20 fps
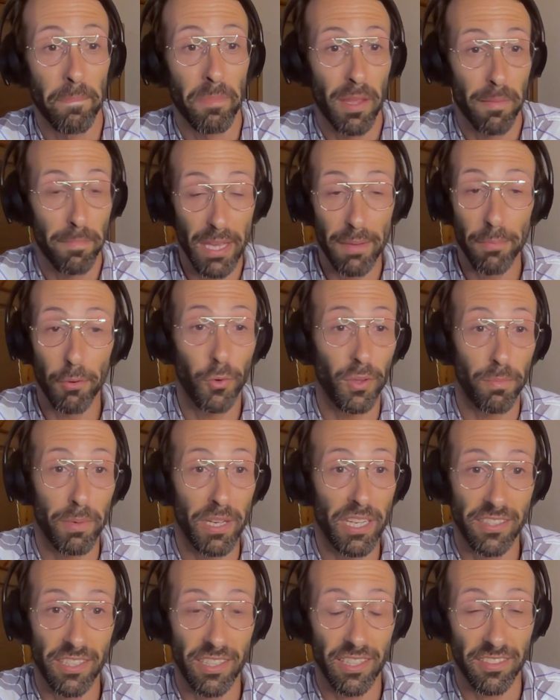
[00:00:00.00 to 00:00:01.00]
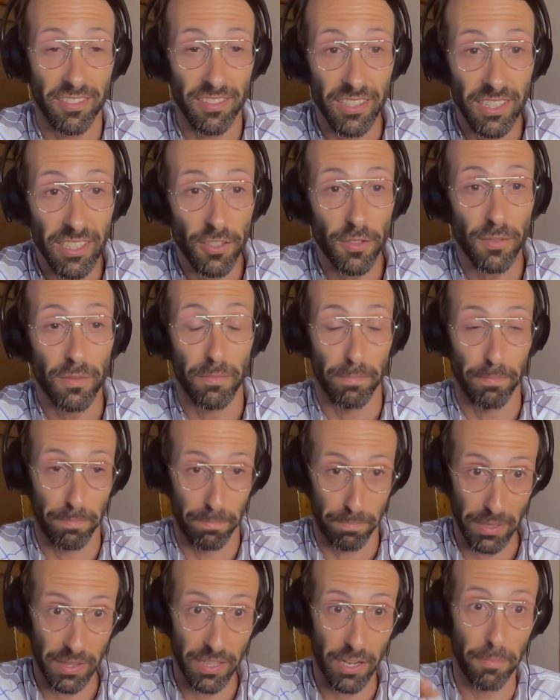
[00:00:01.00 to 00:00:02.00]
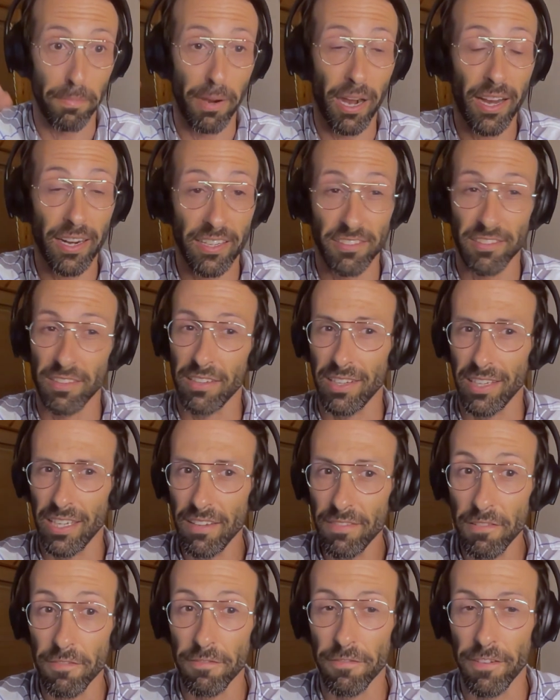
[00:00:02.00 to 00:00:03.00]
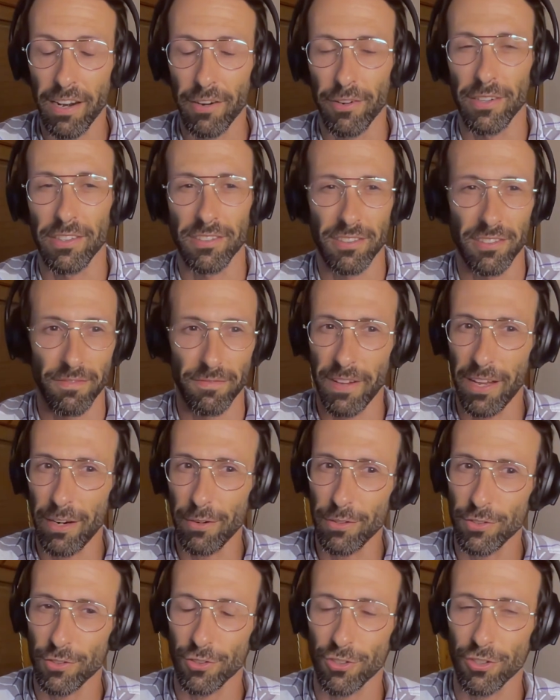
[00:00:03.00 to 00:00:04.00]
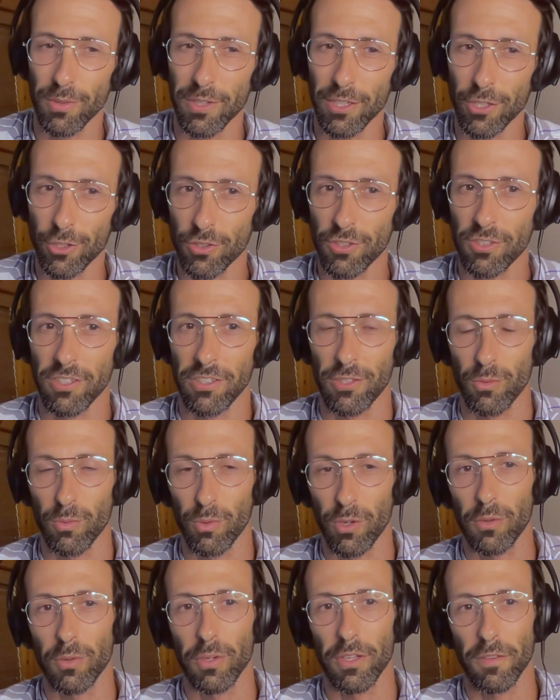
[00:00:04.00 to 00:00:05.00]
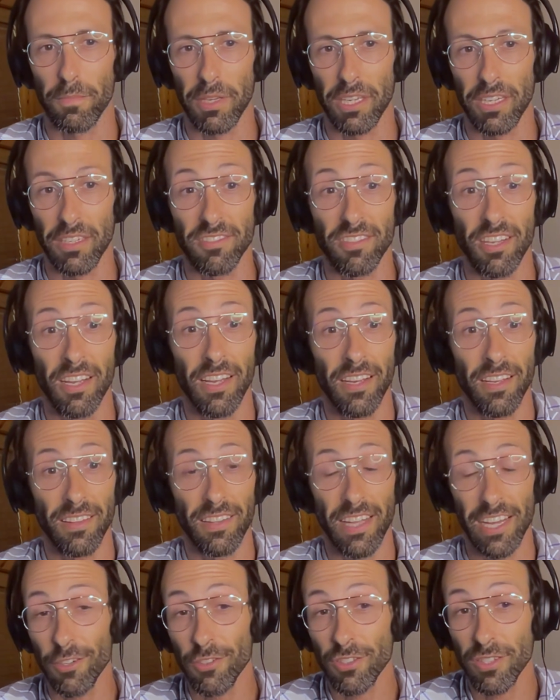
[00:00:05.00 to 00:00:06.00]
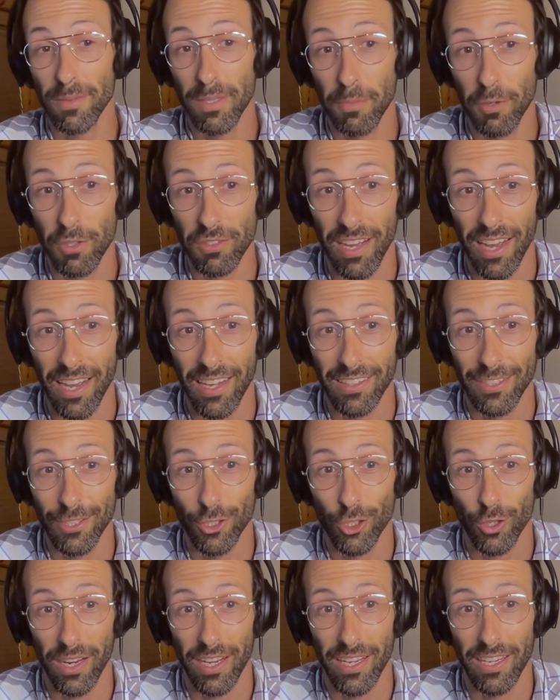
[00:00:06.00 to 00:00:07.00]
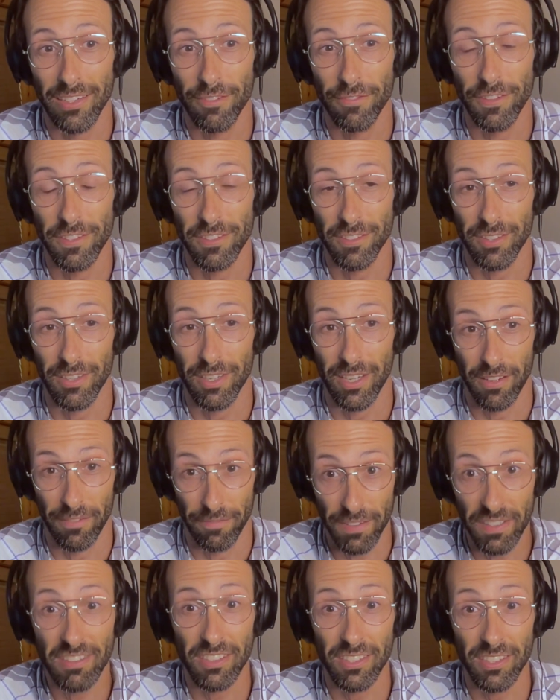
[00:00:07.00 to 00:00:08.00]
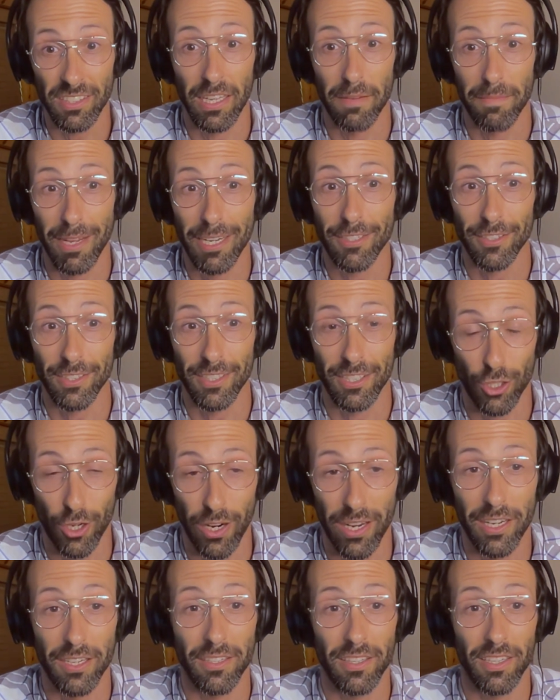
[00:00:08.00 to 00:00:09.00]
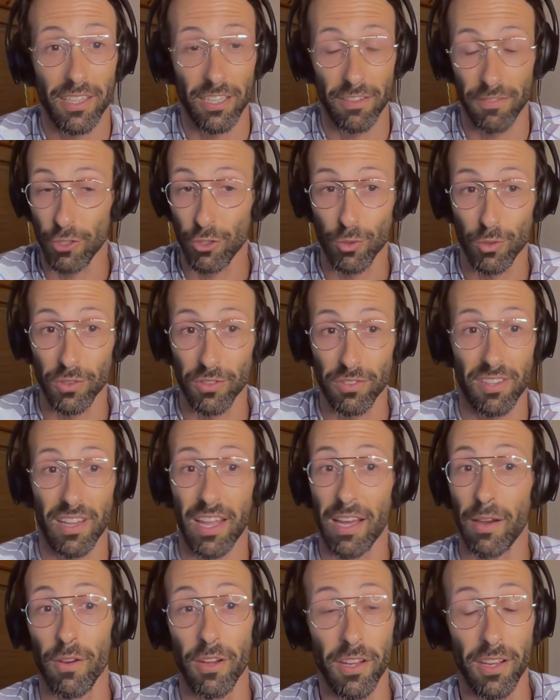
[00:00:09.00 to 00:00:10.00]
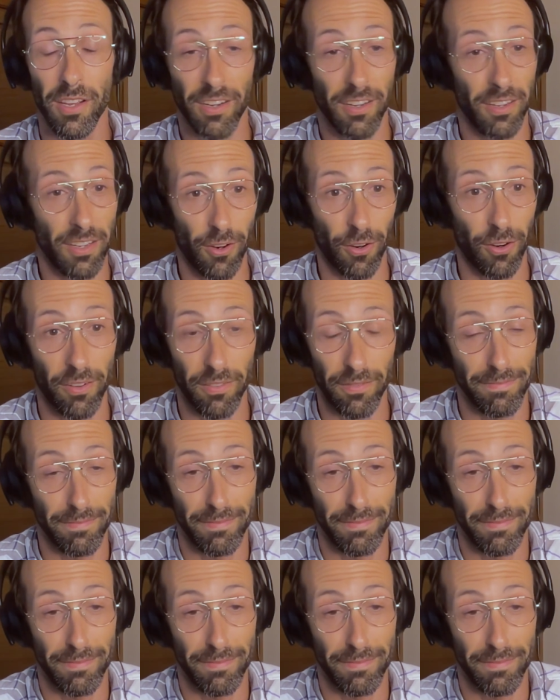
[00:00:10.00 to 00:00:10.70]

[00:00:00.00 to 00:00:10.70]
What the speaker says: People with PTSDs, their bodies, and even veterans are so interesting to work with because they are some of the most highly trained, physically and mentally trained individuals that are,